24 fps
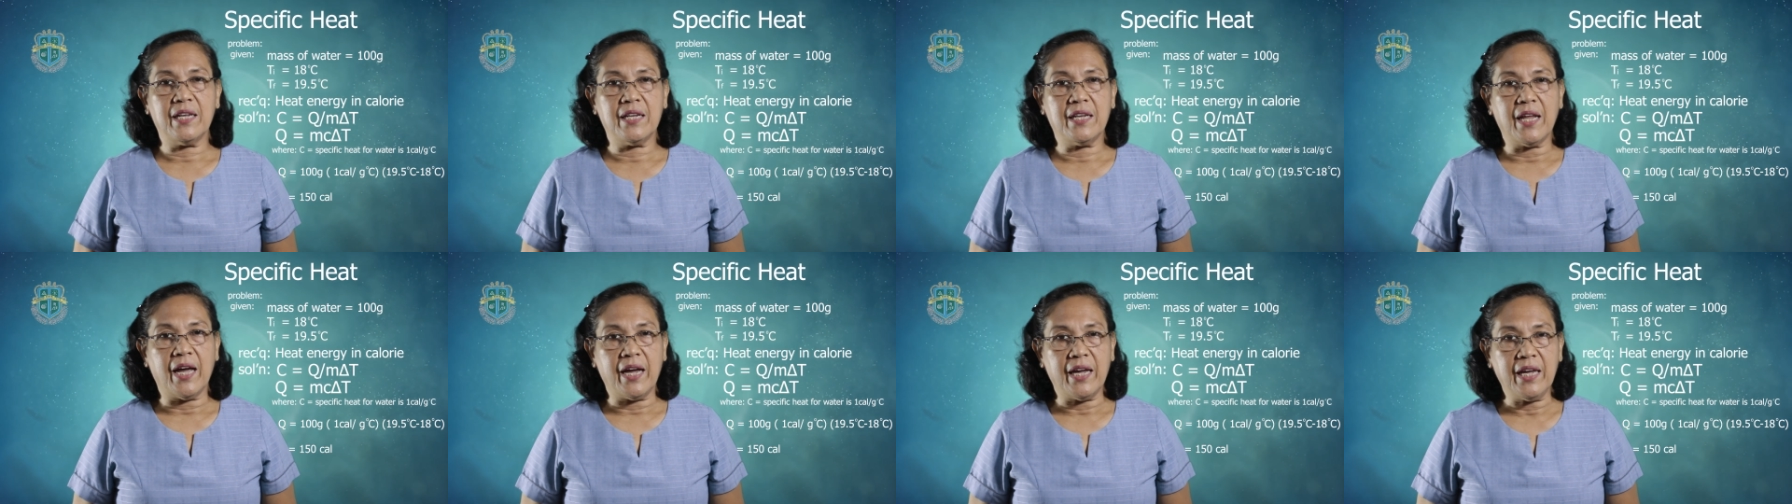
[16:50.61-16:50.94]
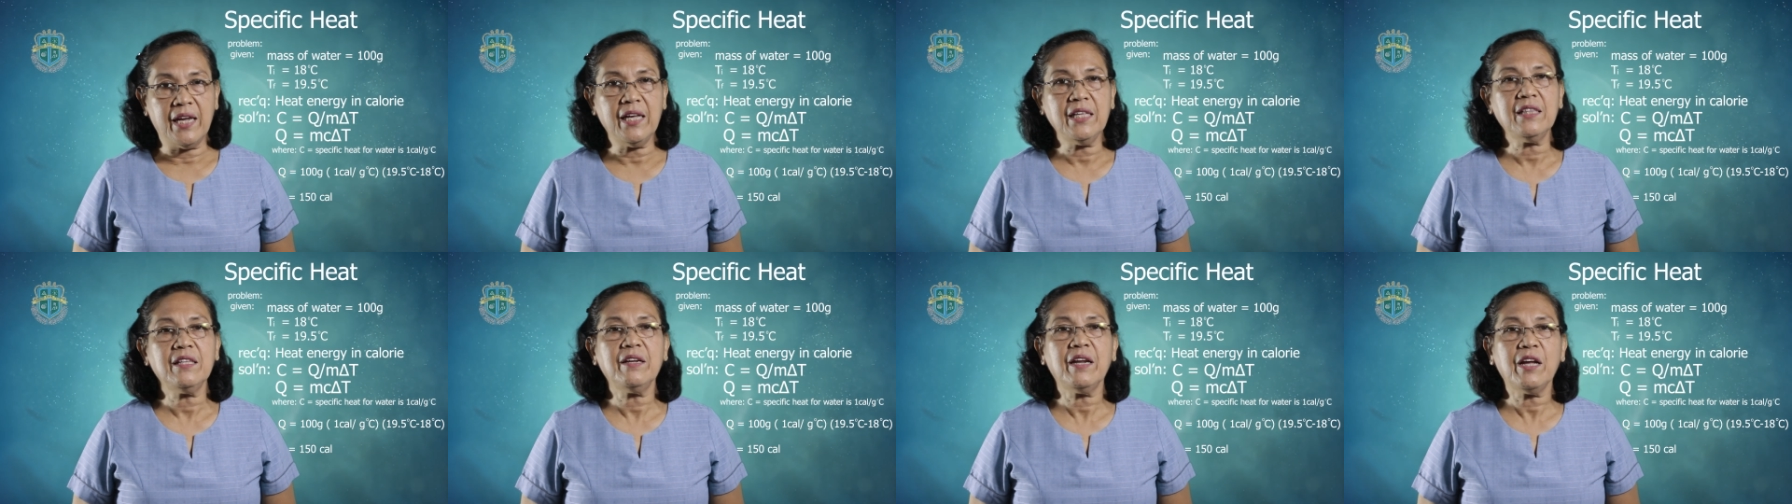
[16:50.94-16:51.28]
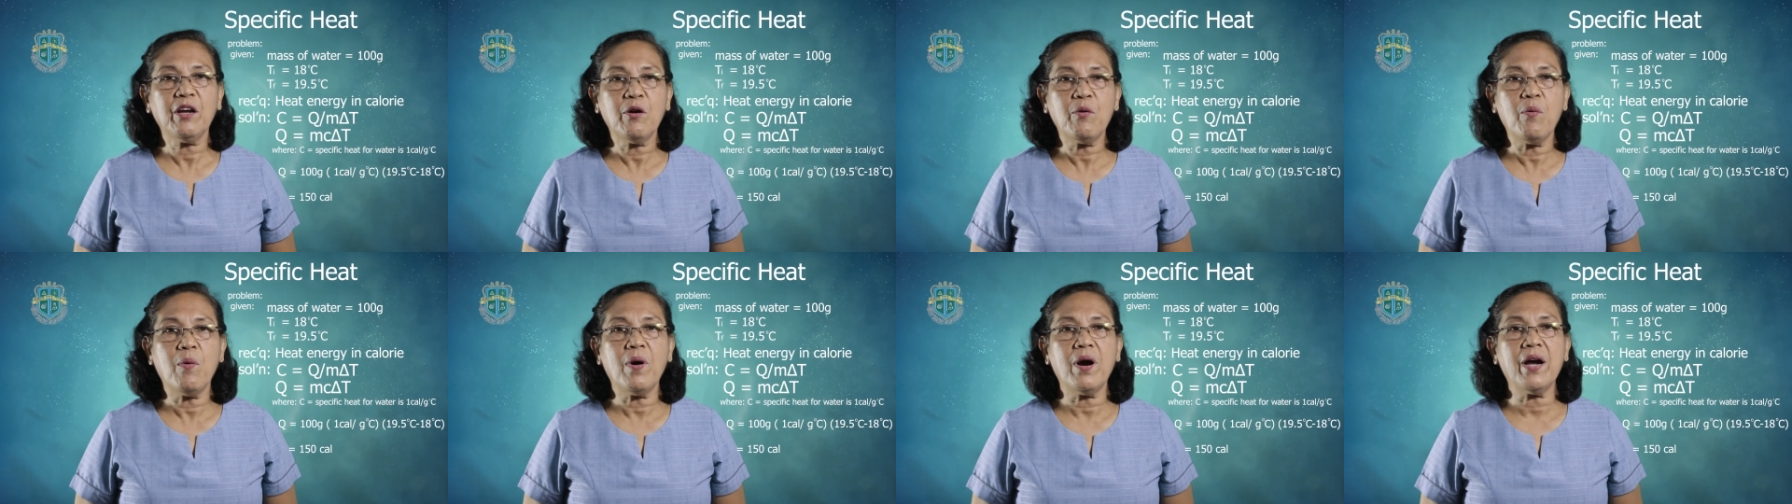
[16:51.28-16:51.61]
the heat
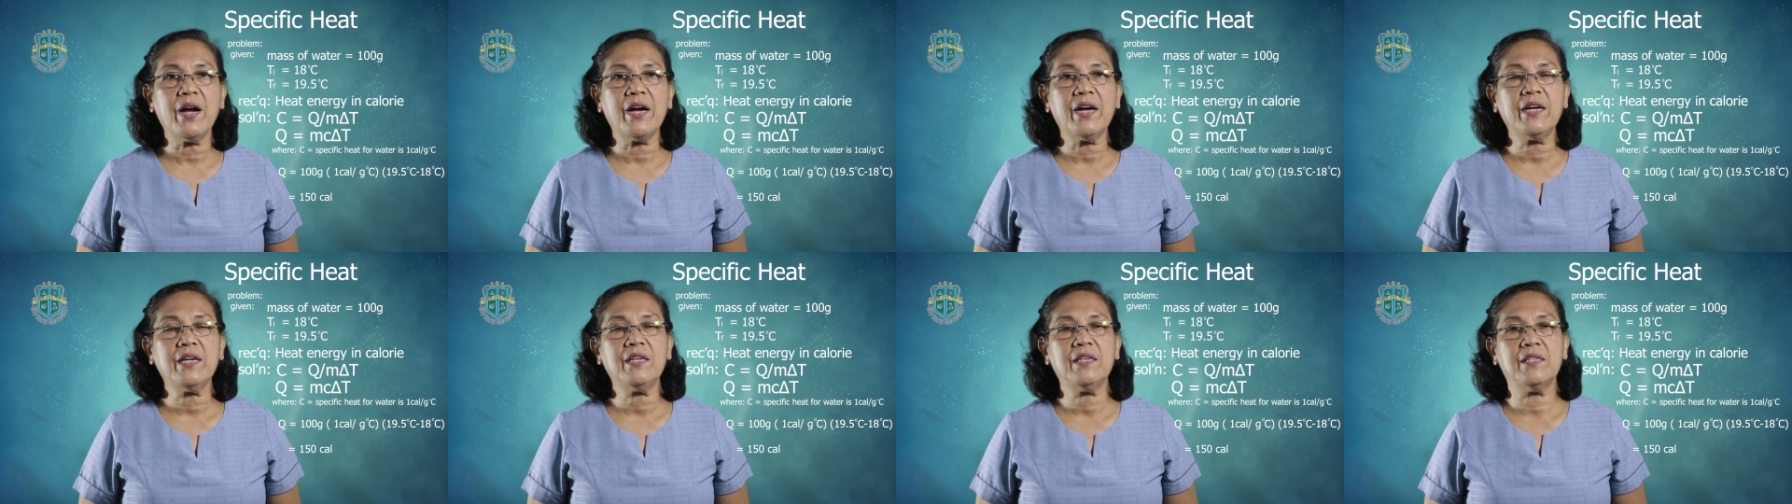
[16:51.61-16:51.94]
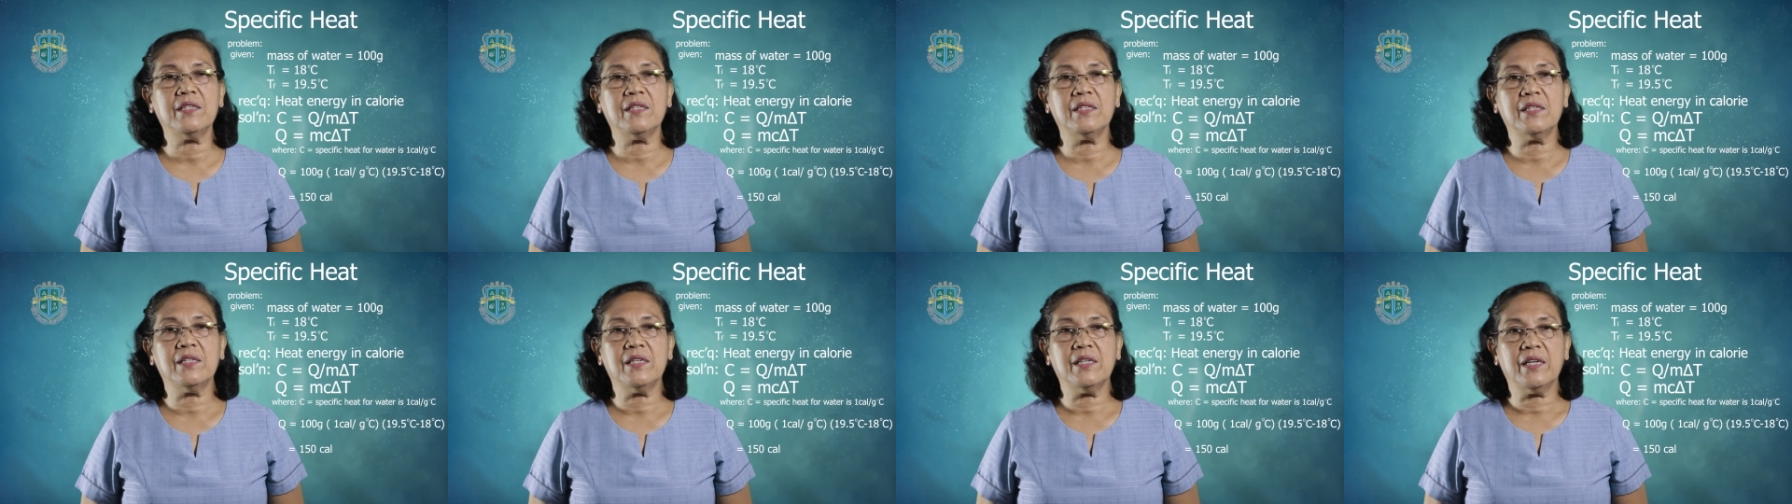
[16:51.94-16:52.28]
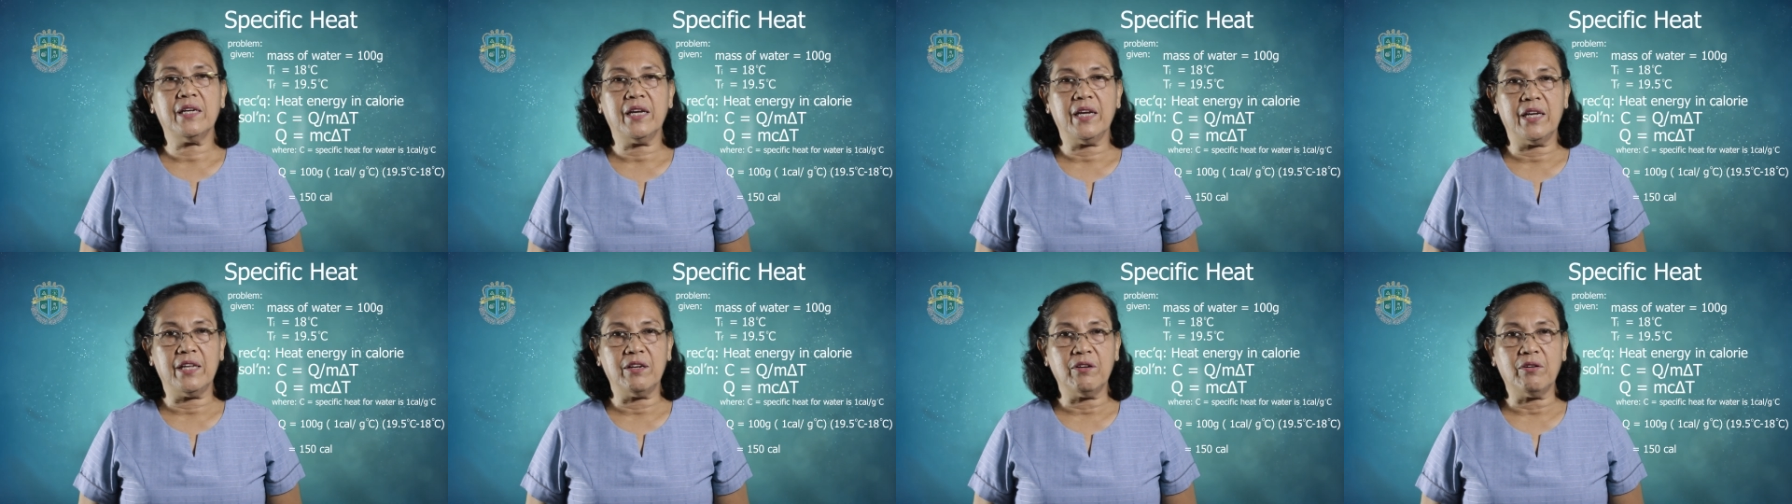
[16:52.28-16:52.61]
required
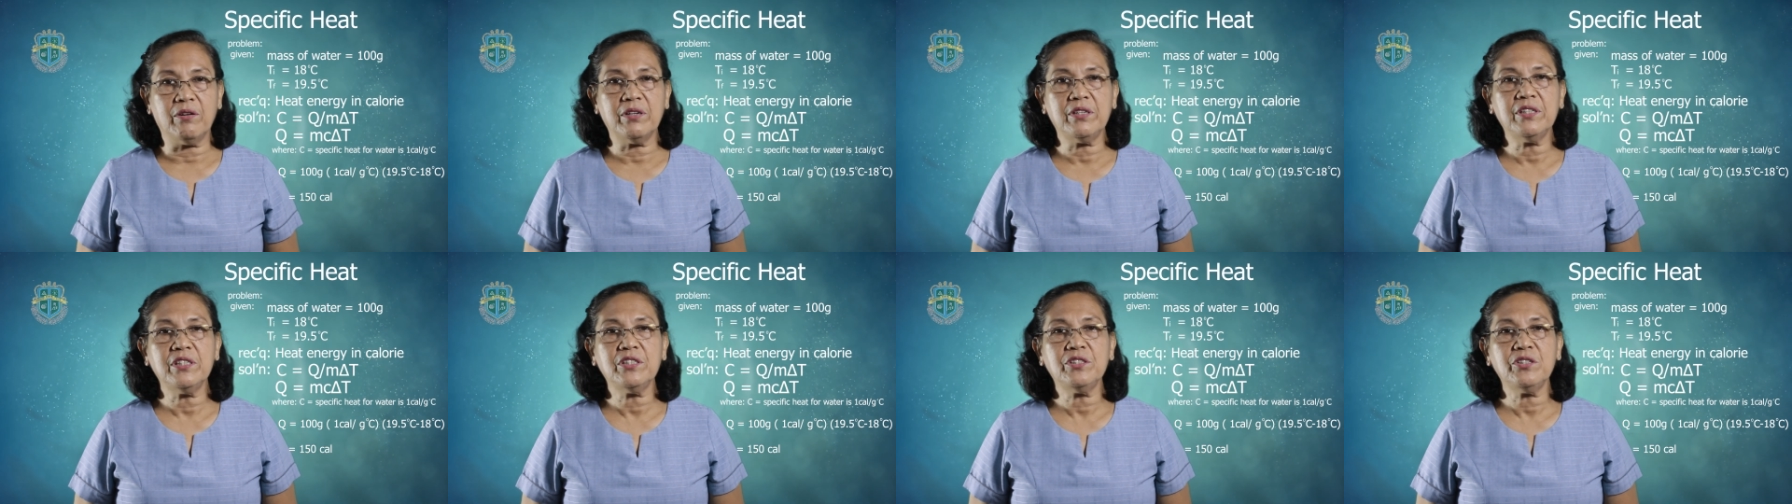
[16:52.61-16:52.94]
in order